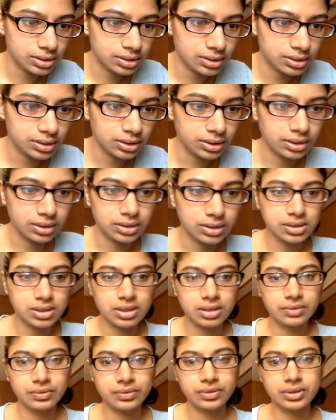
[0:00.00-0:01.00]
Delete this
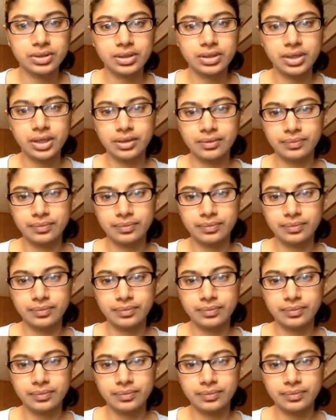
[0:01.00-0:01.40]
clone. All right.